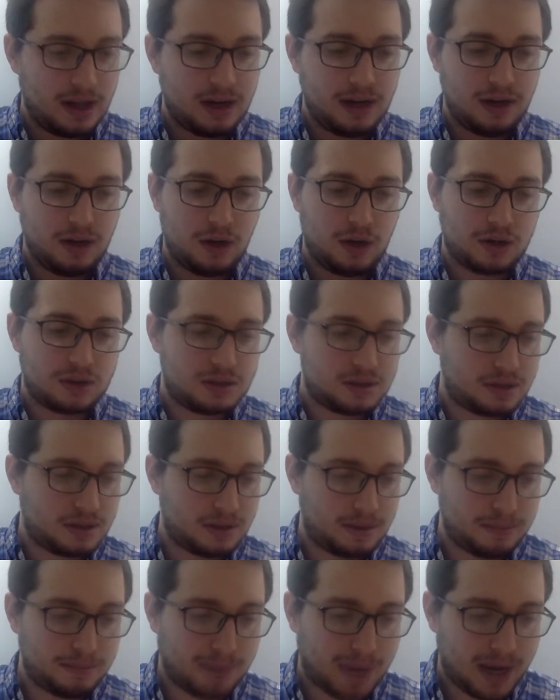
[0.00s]
Lirot
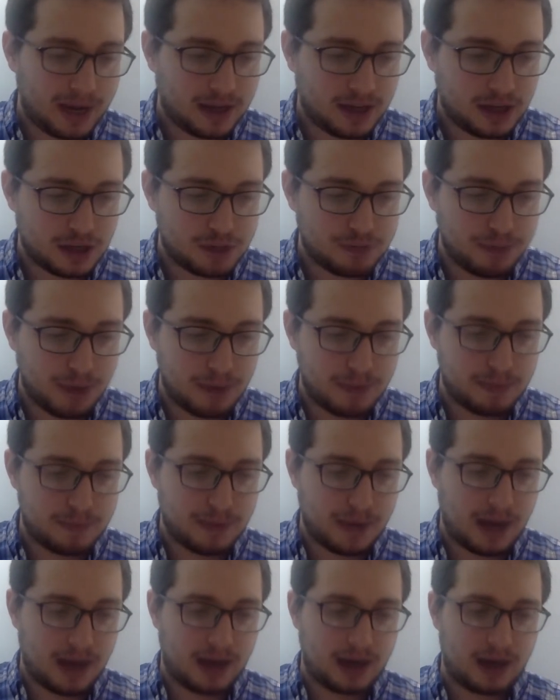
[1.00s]
ma
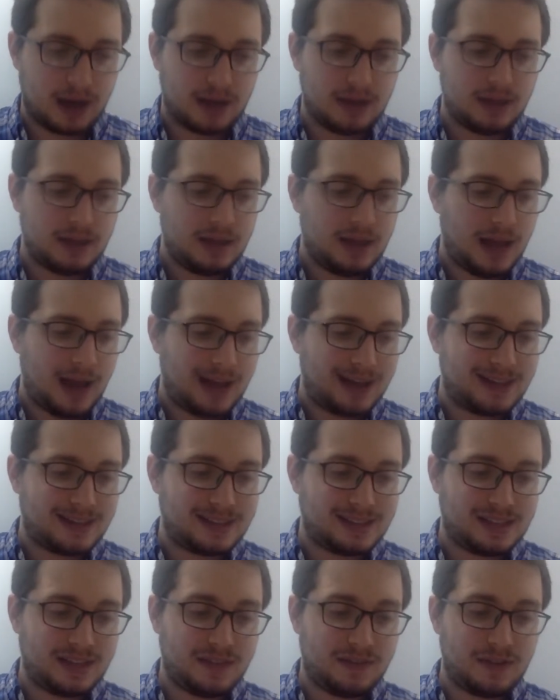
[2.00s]
mehara, and to
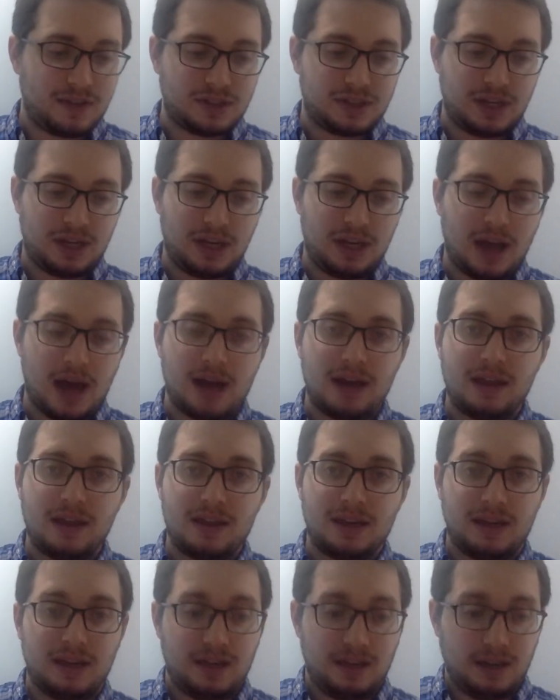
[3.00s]
see if there's
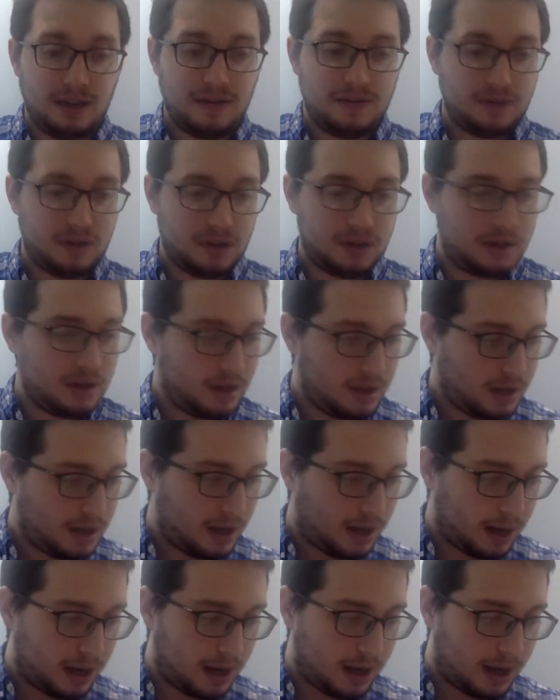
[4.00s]
anything evil
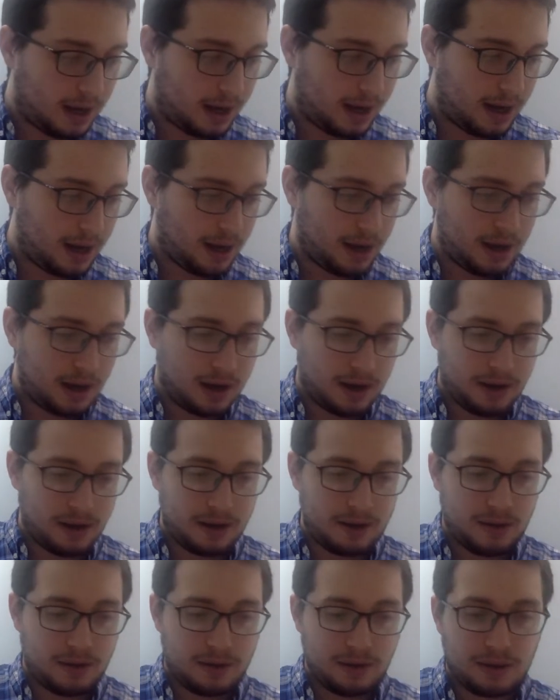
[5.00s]
uh, uh,
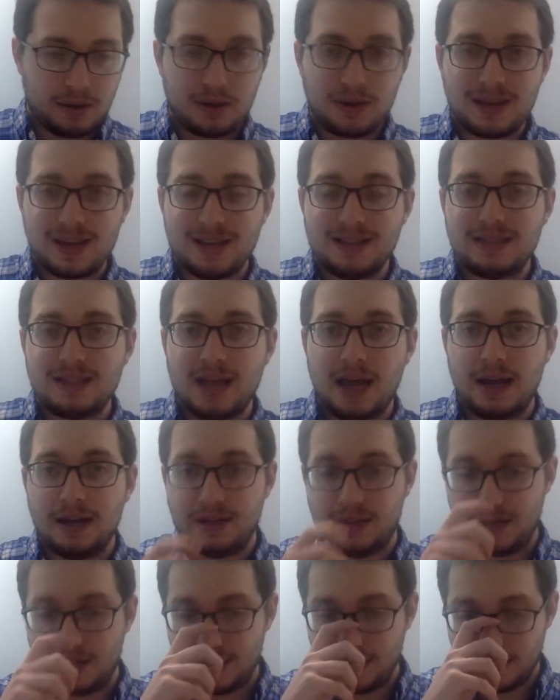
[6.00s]

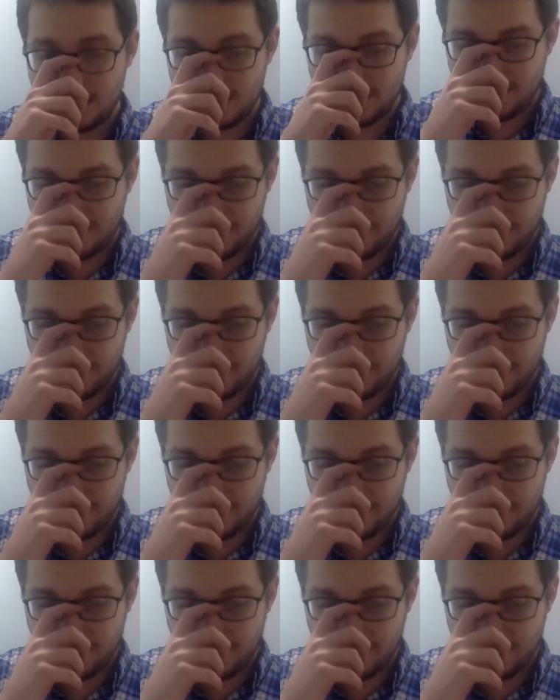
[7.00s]
contained in it.